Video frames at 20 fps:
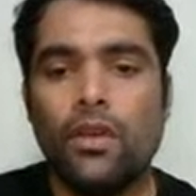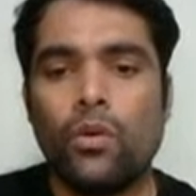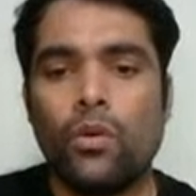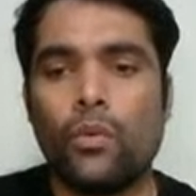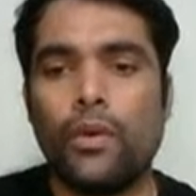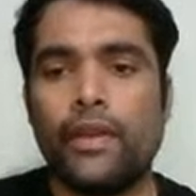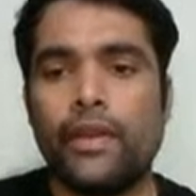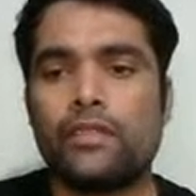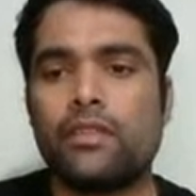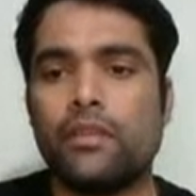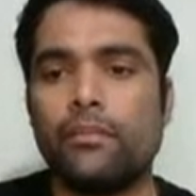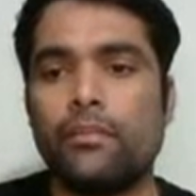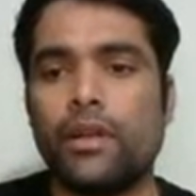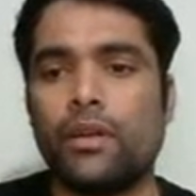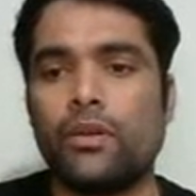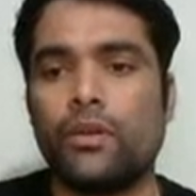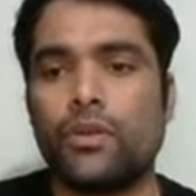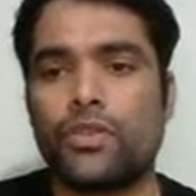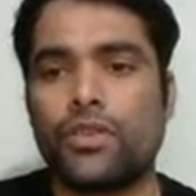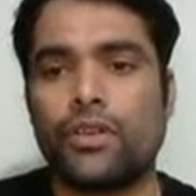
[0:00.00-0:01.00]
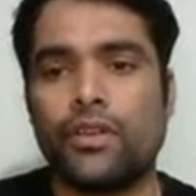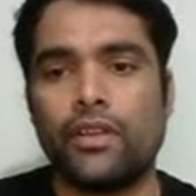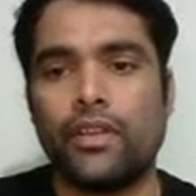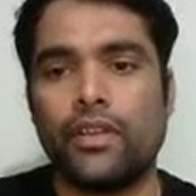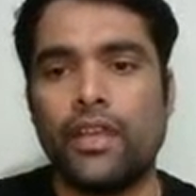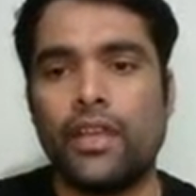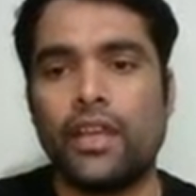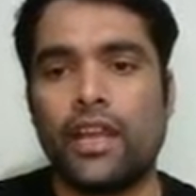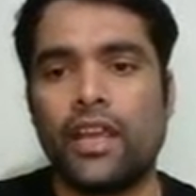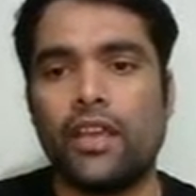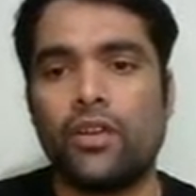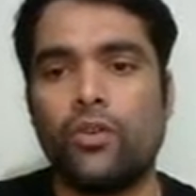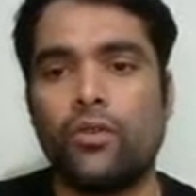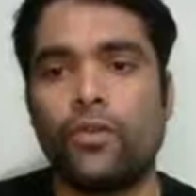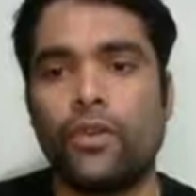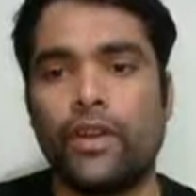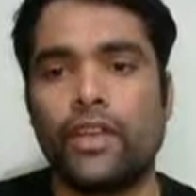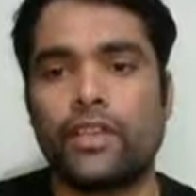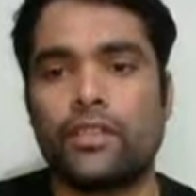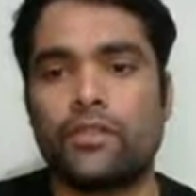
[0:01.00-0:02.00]
Very simple question. Here I go
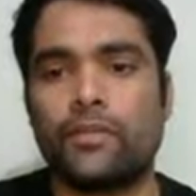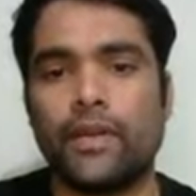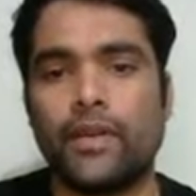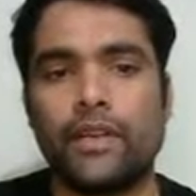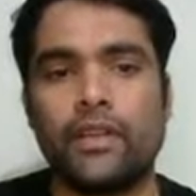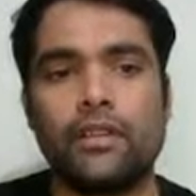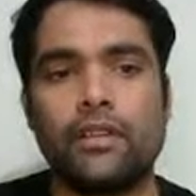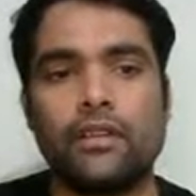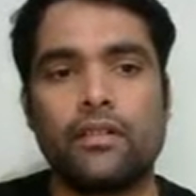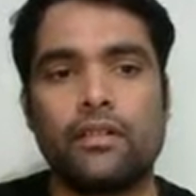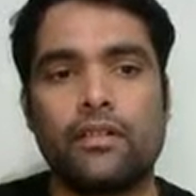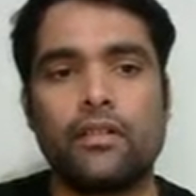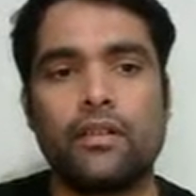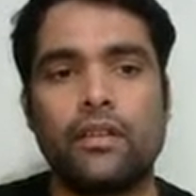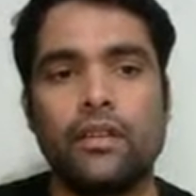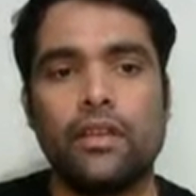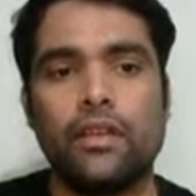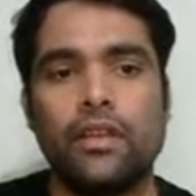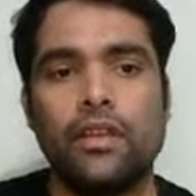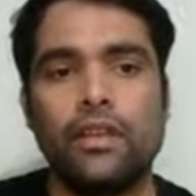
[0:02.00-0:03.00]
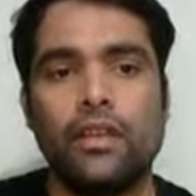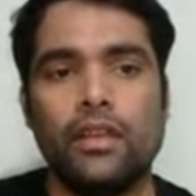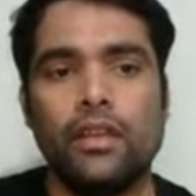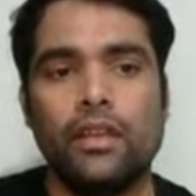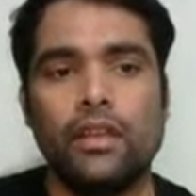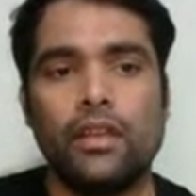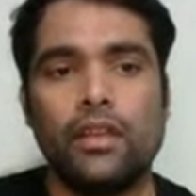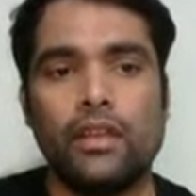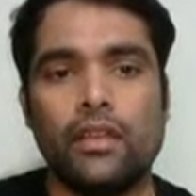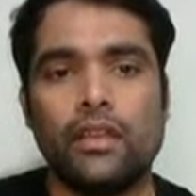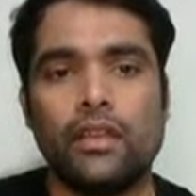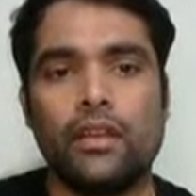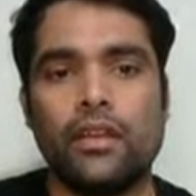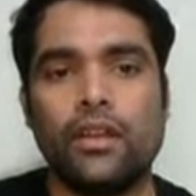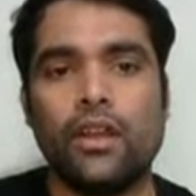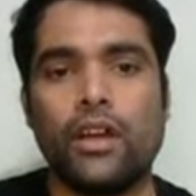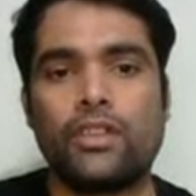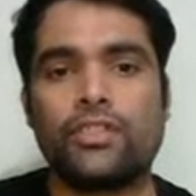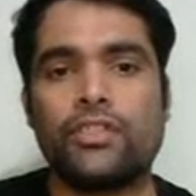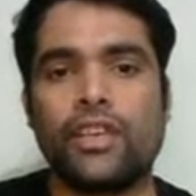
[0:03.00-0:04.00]
for next, my dear.
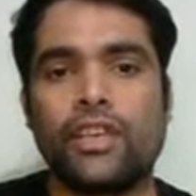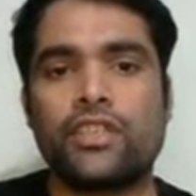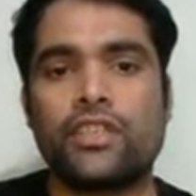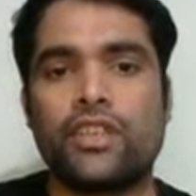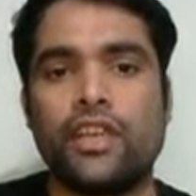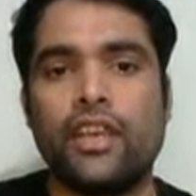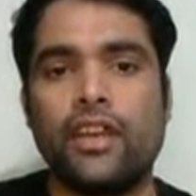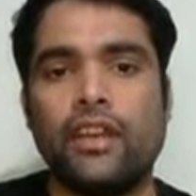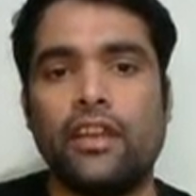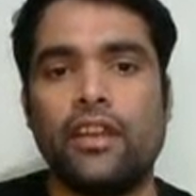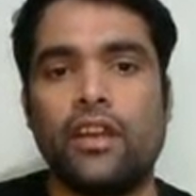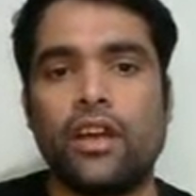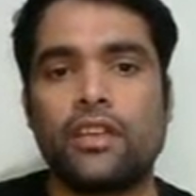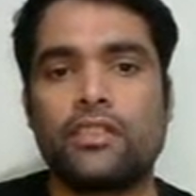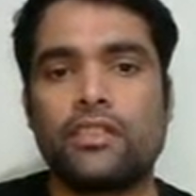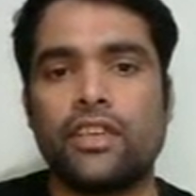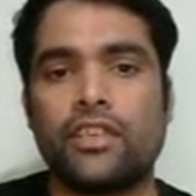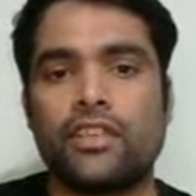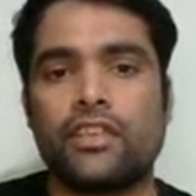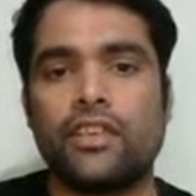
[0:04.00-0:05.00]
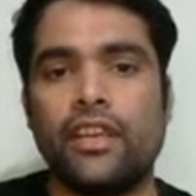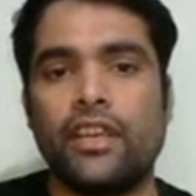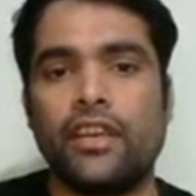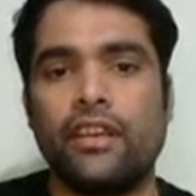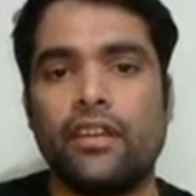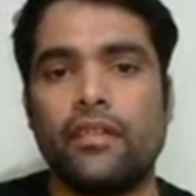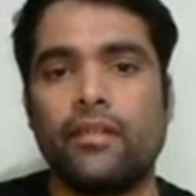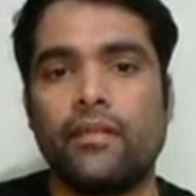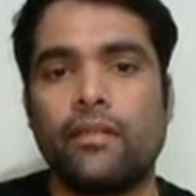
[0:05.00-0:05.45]
Not 16. Not 16.